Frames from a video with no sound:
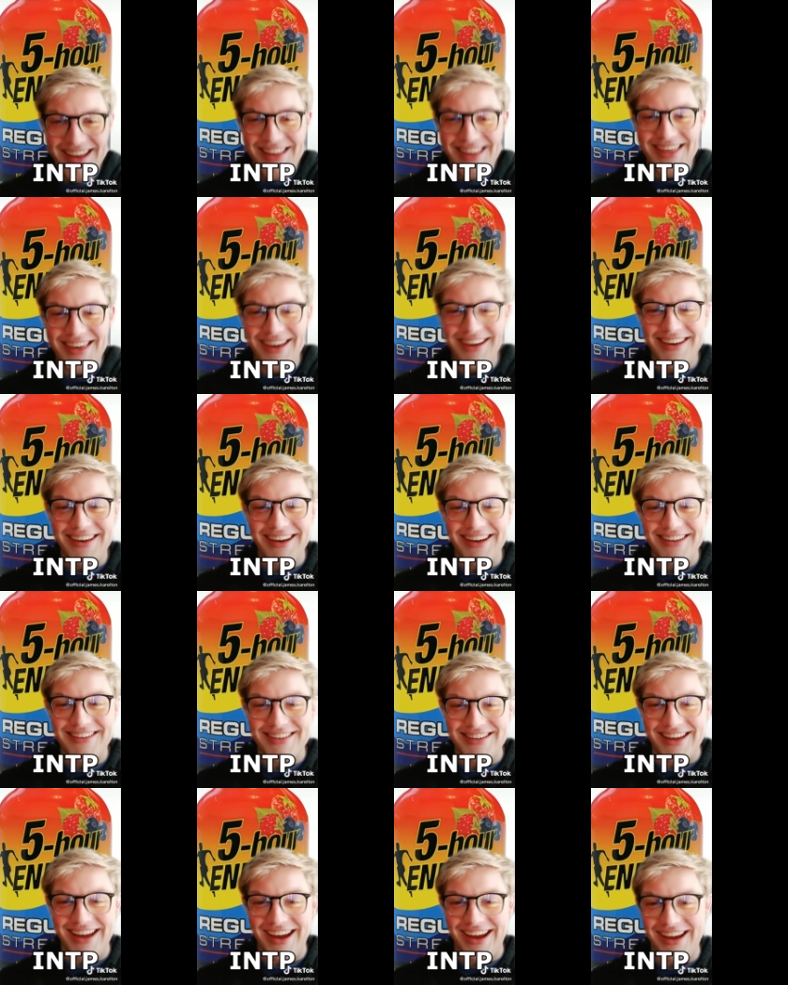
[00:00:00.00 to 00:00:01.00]
They kicked
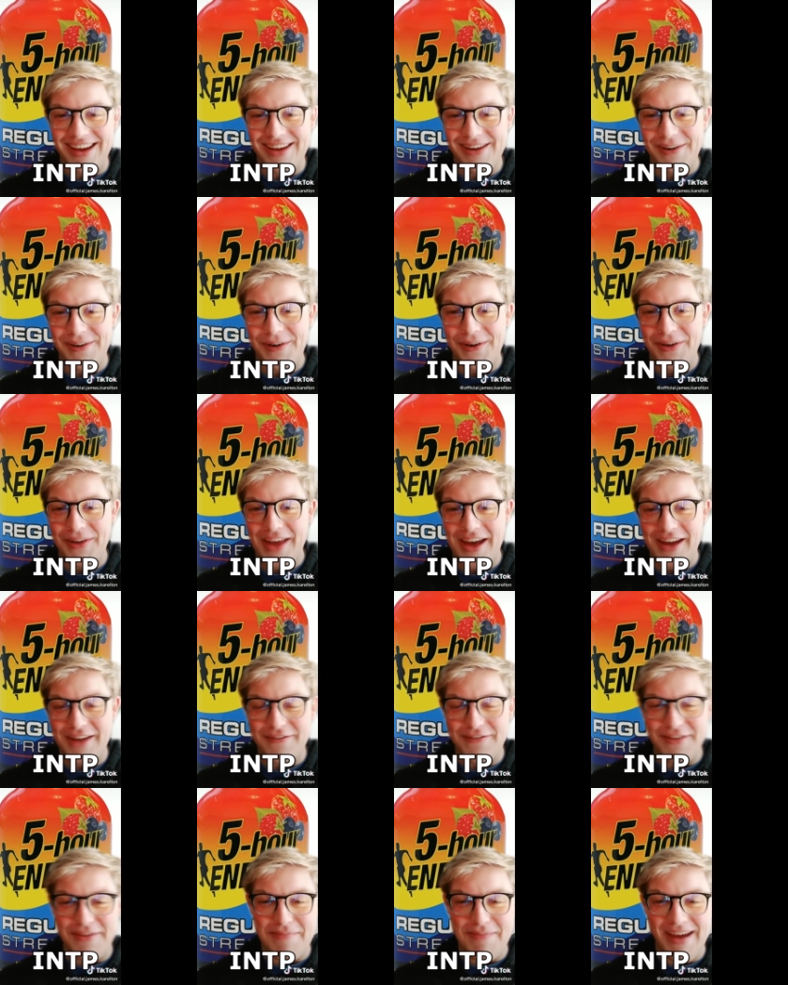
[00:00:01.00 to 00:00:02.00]
an 8-year-old out
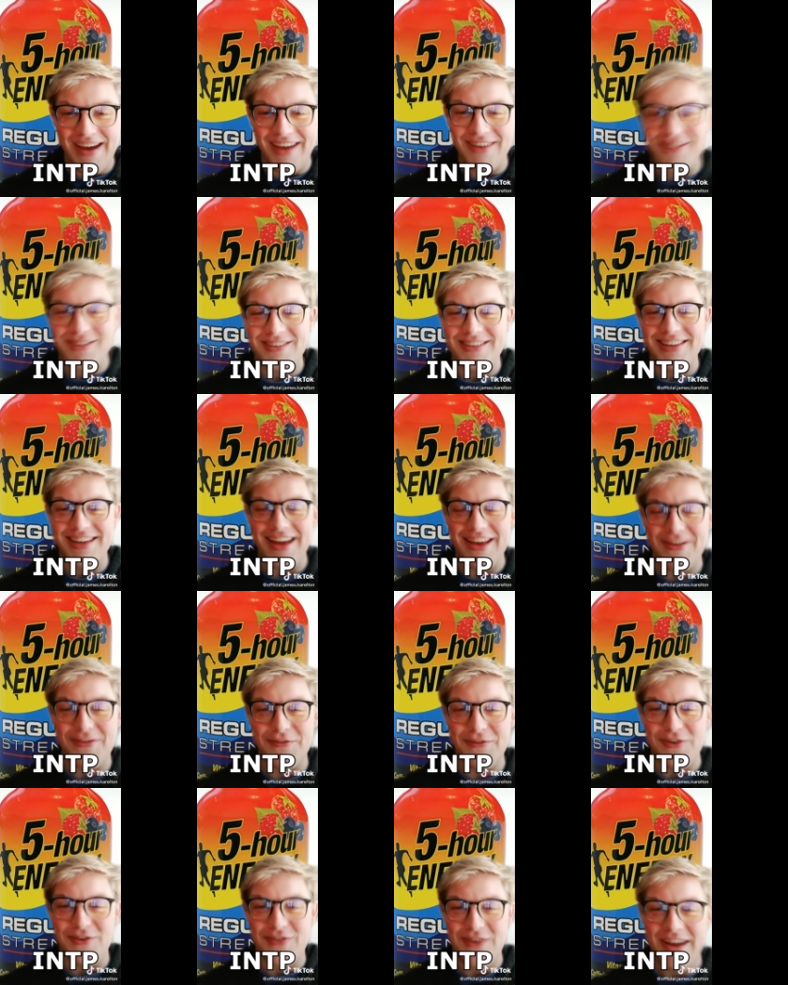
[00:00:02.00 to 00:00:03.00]
of the PACER test
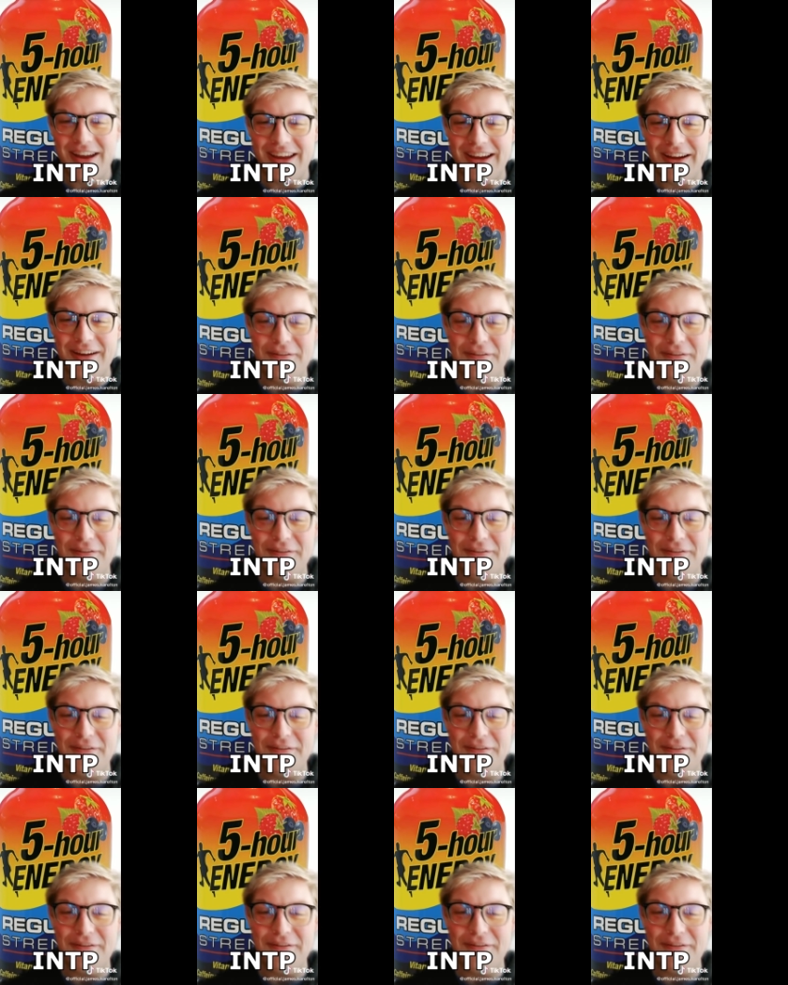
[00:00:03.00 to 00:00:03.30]
for drinking